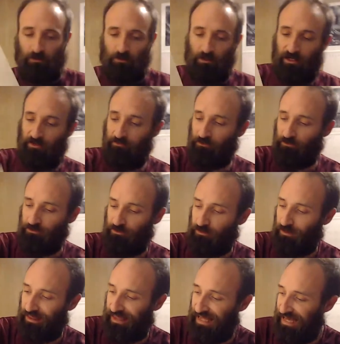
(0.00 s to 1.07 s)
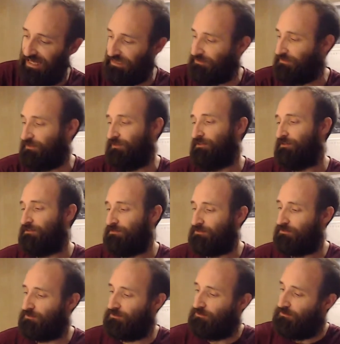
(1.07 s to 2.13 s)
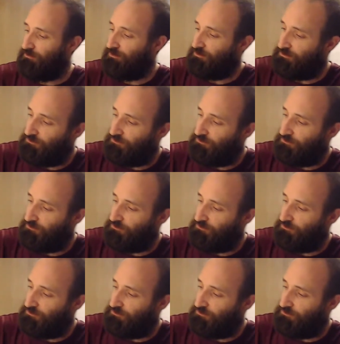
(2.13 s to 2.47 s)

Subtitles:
I've learned a lot thus